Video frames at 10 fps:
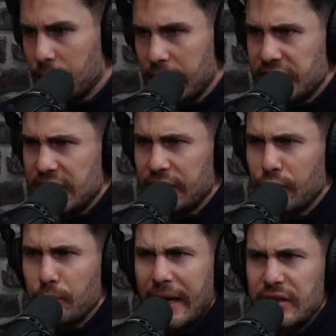believe stands
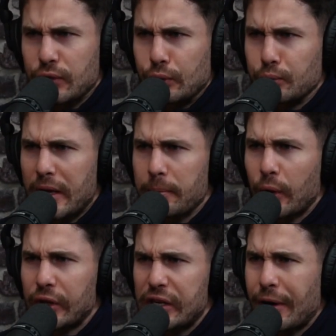for basal
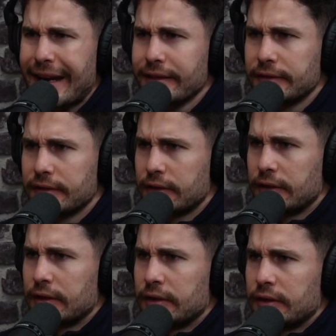metabolic rate.
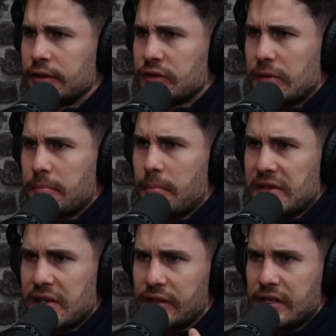
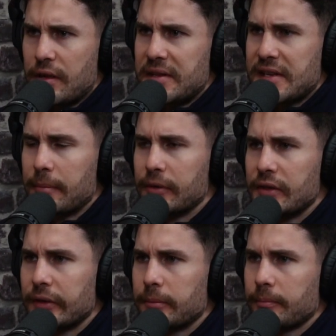Basically, your
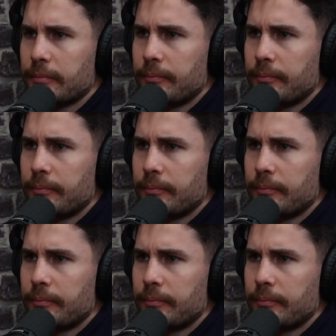metabolism.